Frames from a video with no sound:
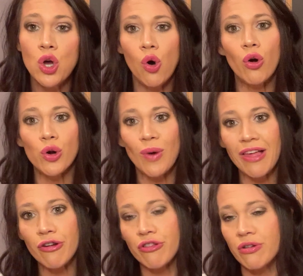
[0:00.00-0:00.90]
or
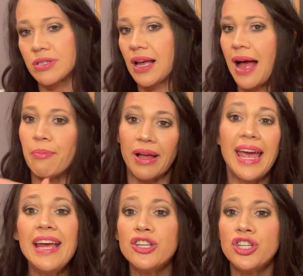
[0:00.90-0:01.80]
whether there's a
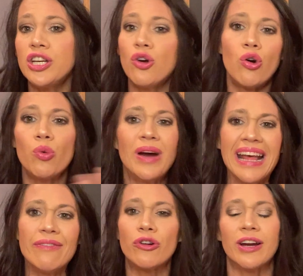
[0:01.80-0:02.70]
complication or
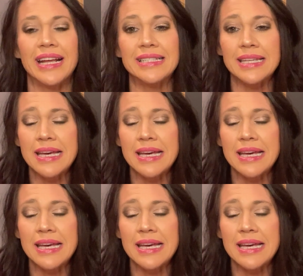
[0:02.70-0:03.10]
whatever it is.